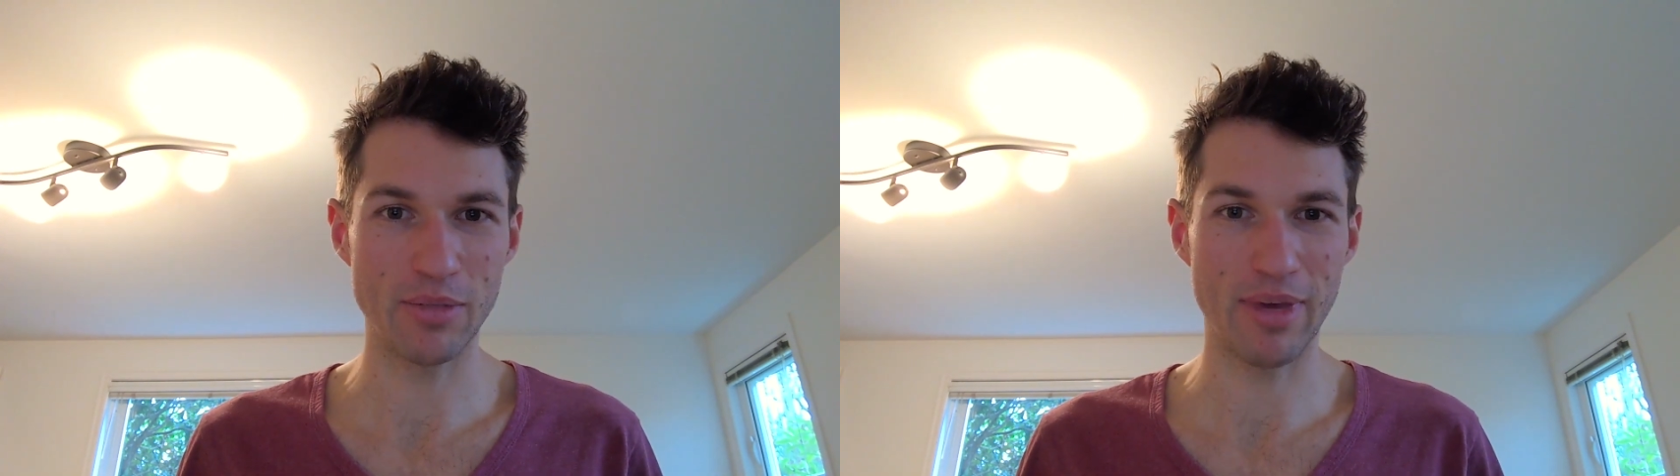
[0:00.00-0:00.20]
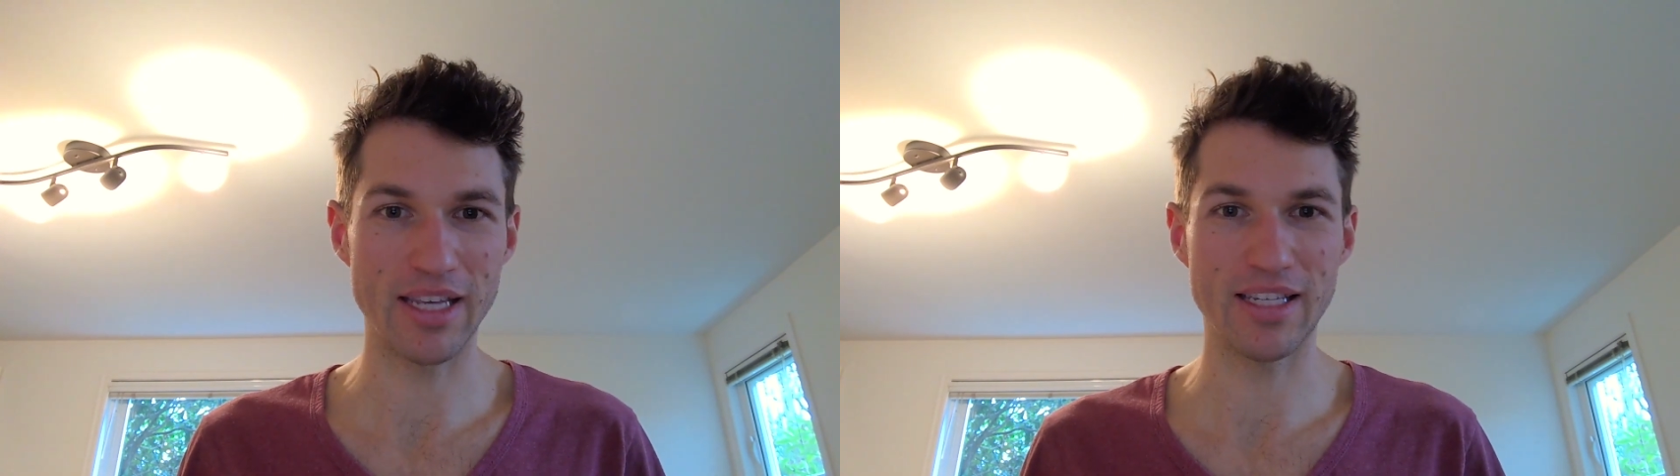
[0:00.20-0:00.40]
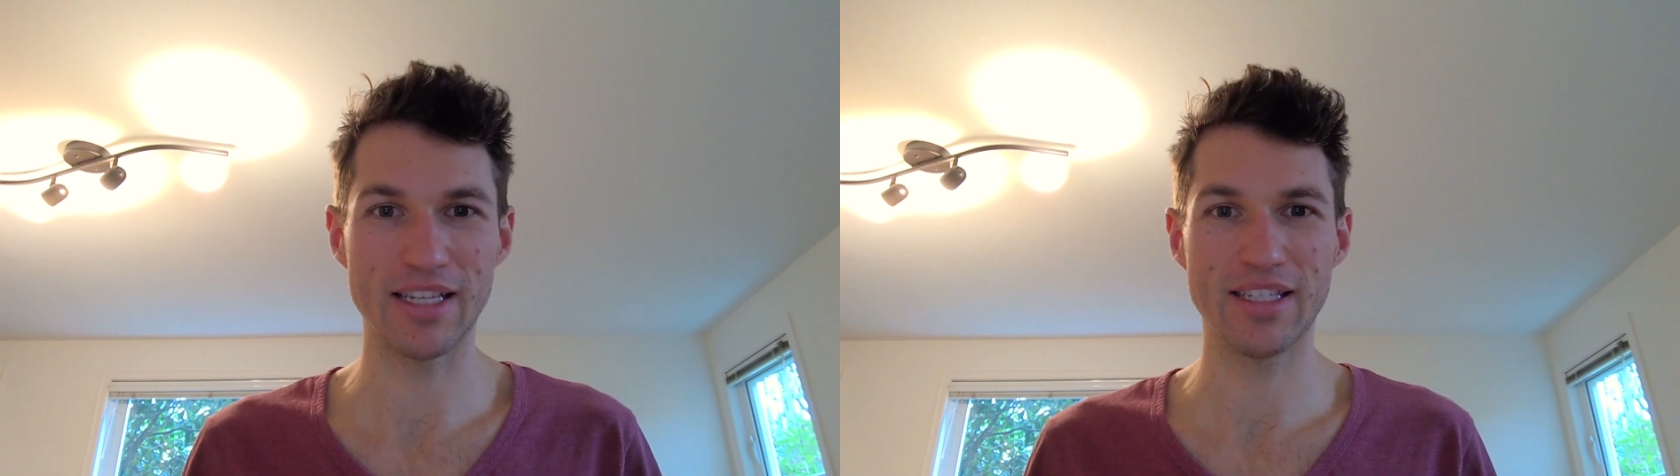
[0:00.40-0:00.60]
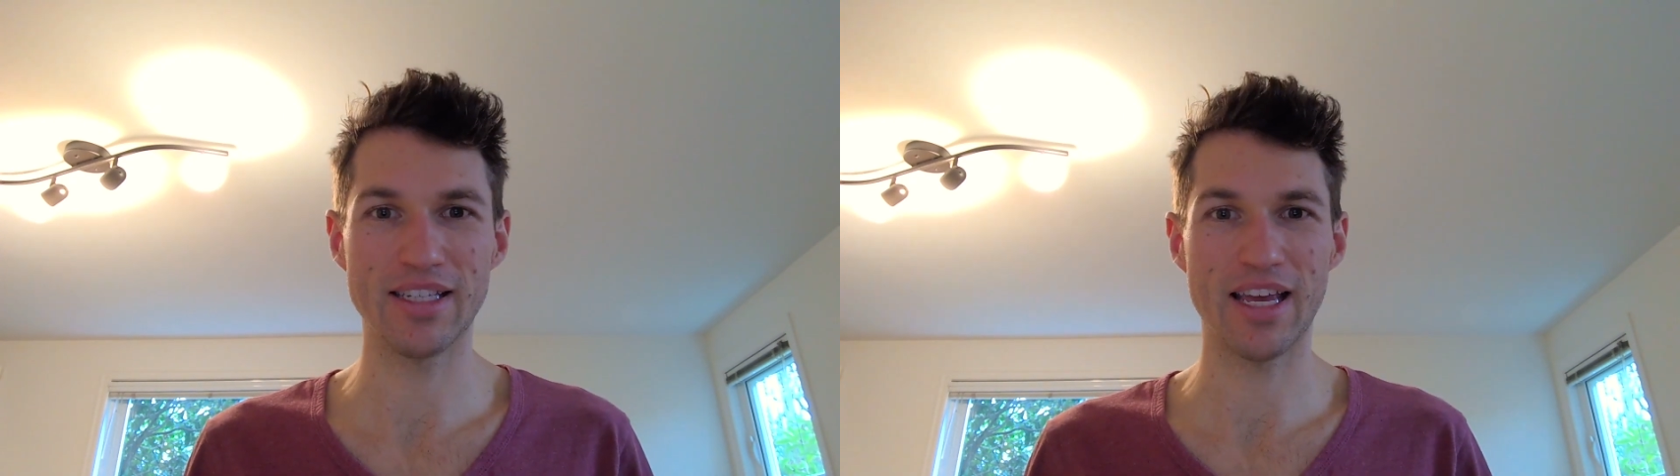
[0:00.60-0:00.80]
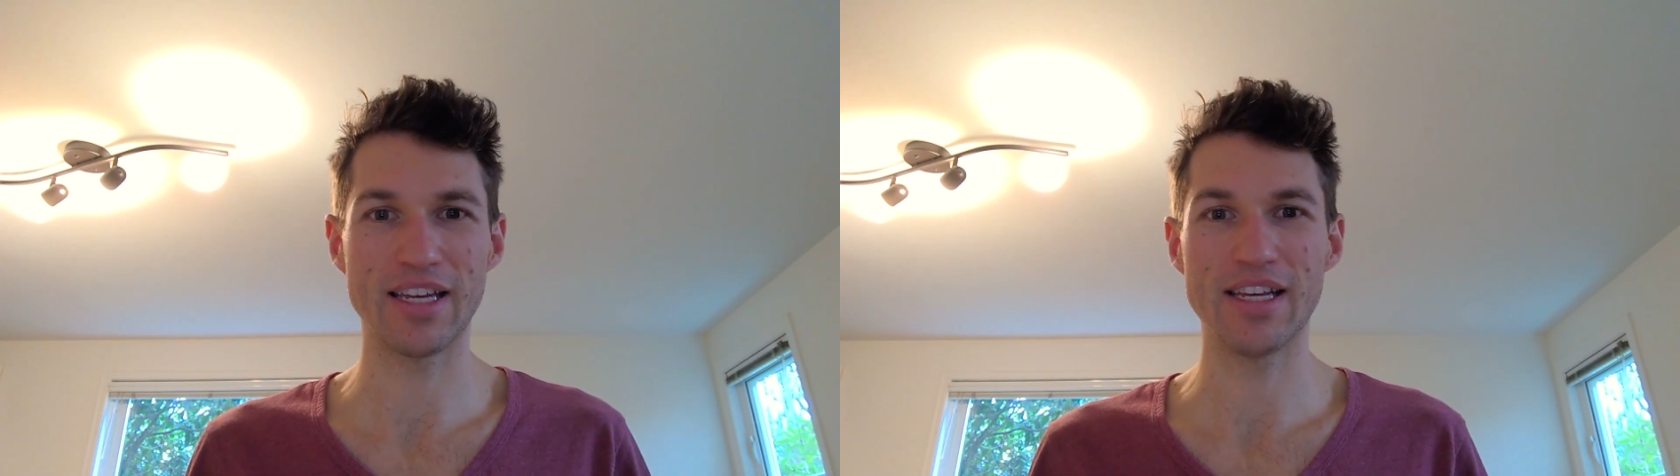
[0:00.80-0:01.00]
basis
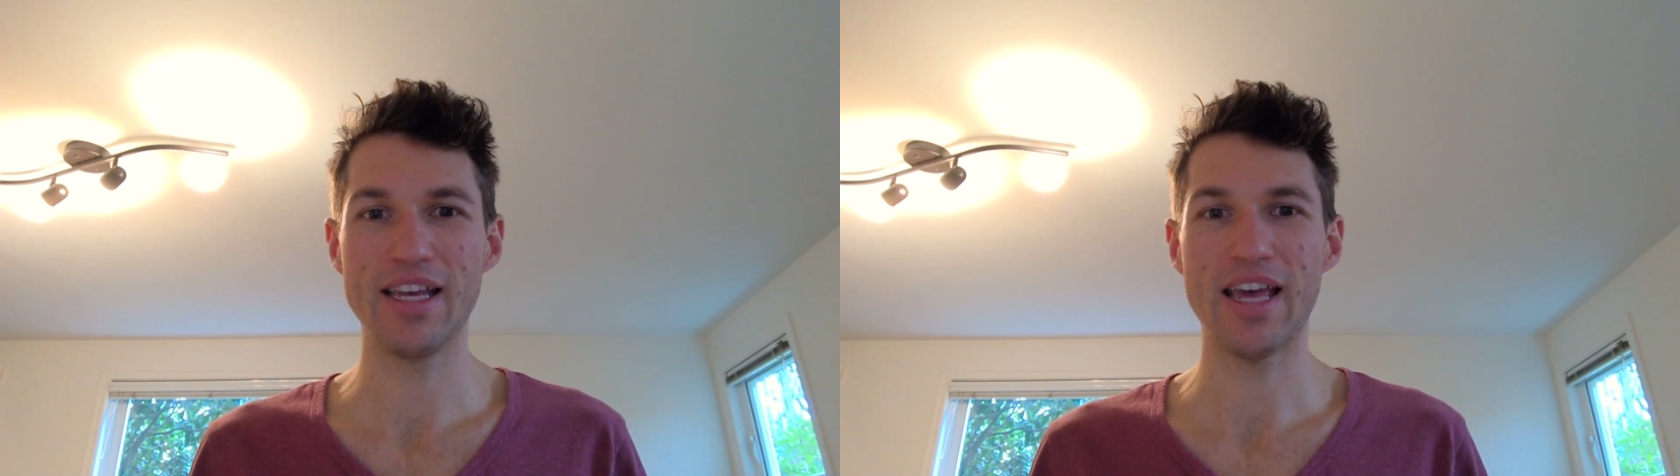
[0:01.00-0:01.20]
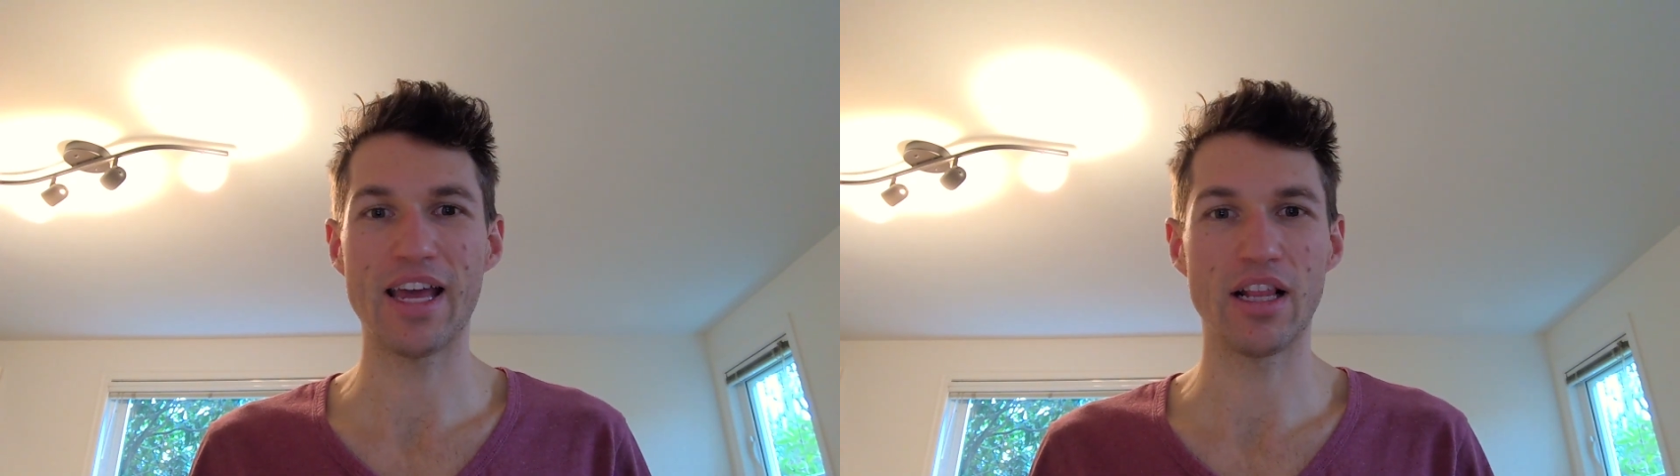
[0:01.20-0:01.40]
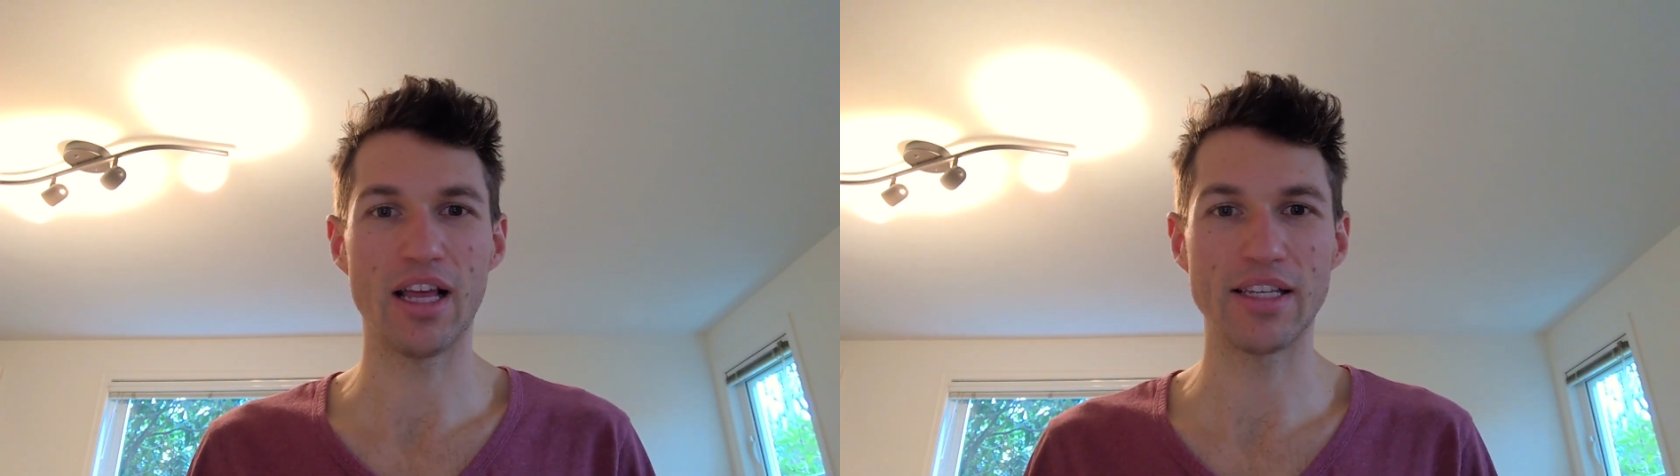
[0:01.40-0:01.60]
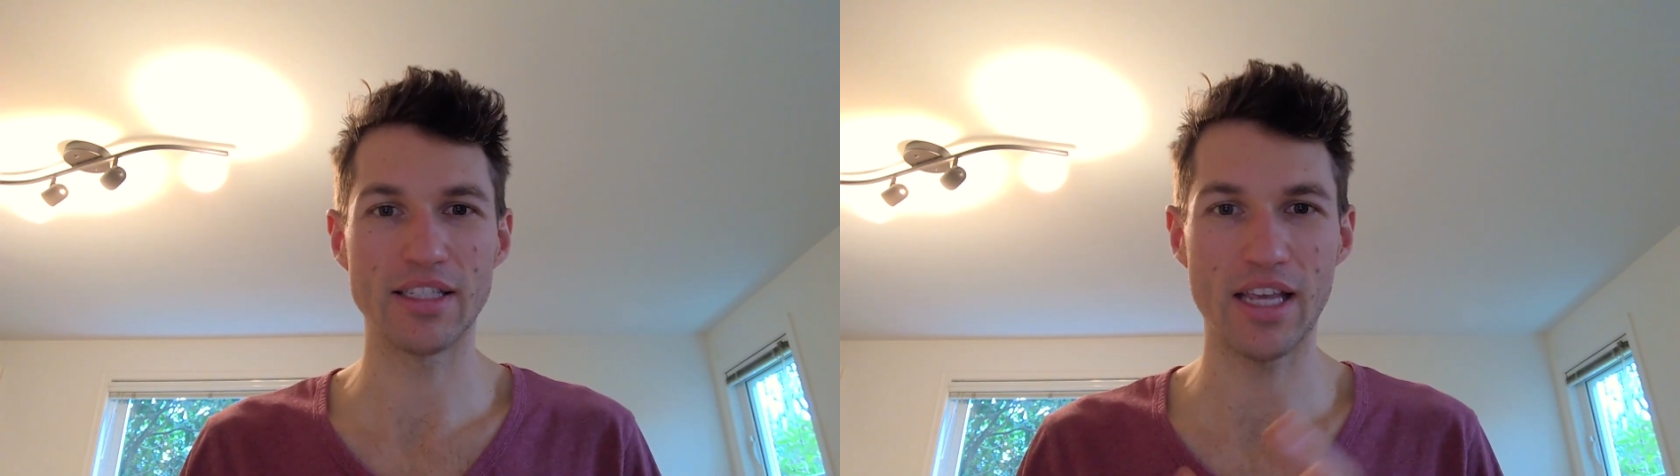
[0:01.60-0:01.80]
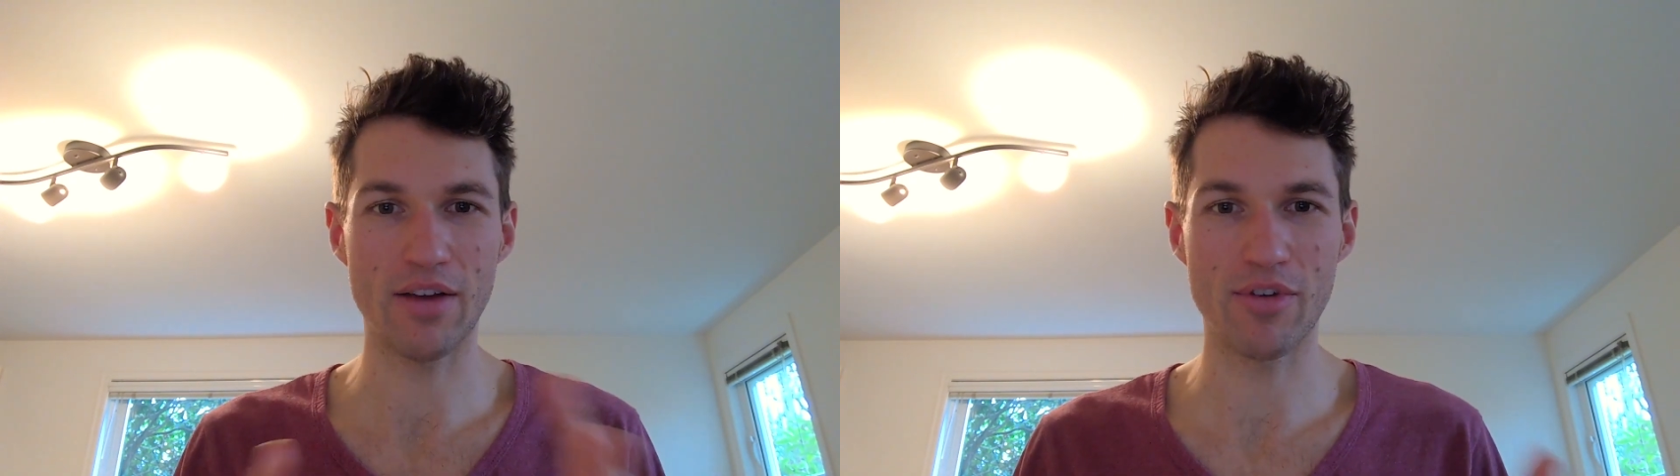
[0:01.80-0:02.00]
and
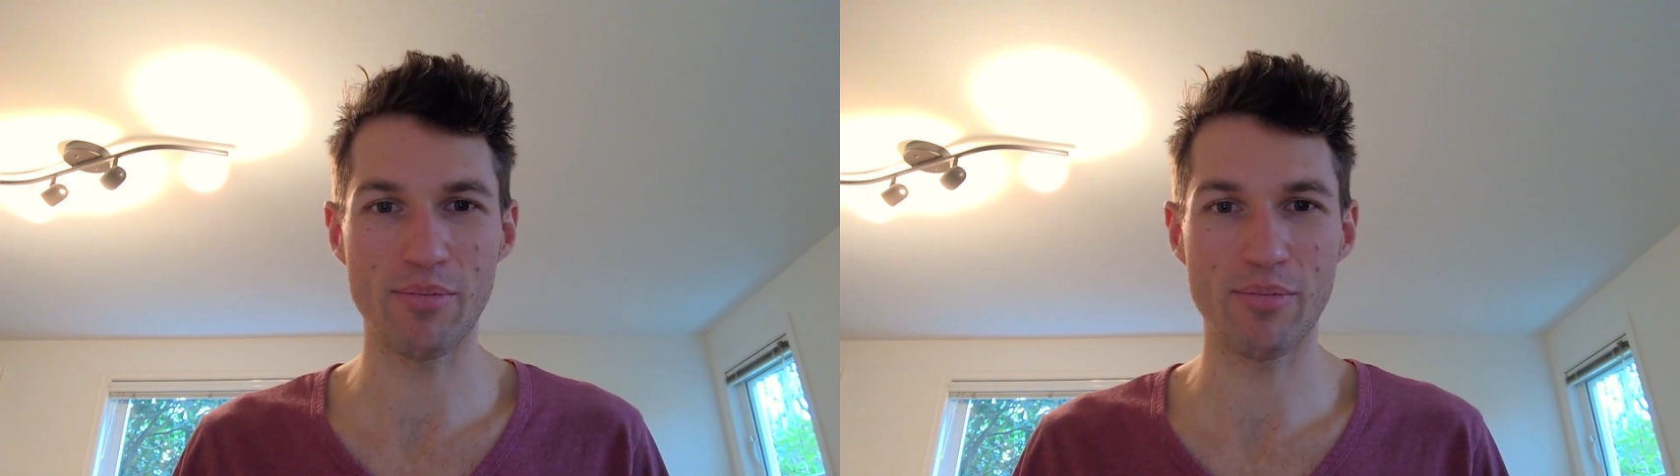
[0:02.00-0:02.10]
analyze every